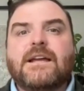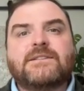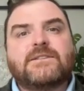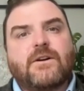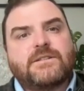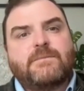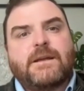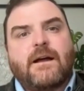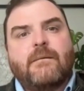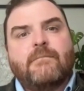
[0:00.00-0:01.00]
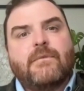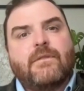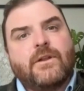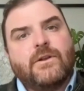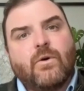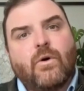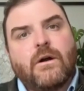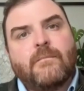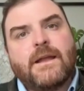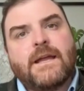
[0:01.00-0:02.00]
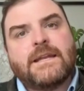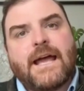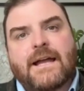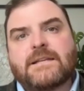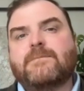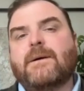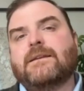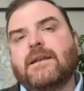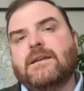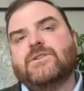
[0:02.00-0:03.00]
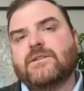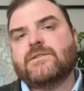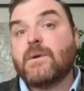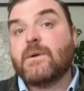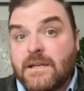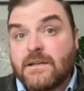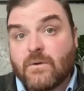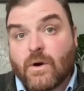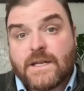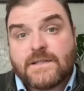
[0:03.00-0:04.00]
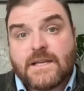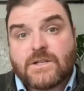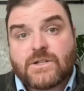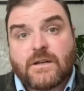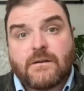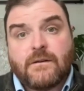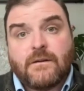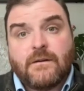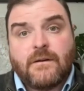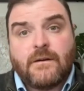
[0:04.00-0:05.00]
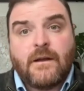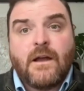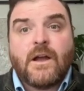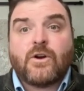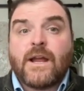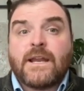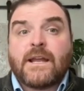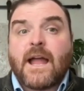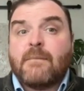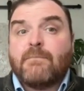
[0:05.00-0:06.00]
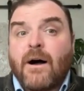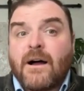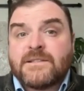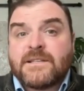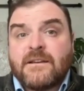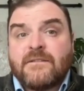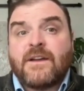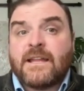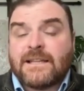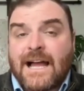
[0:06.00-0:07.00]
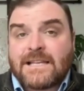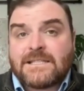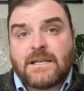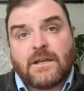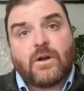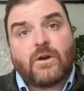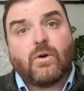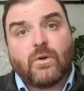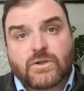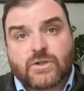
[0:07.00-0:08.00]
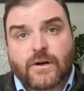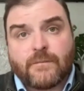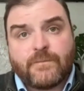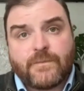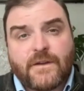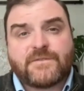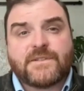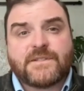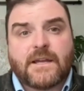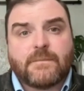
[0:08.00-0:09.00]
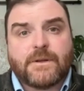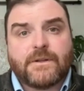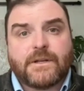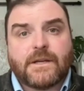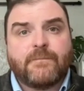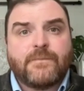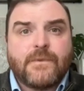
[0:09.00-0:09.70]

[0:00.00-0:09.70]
it starts to become the norm and expectations within an organization, creating a positive and lasting culture of sustainability.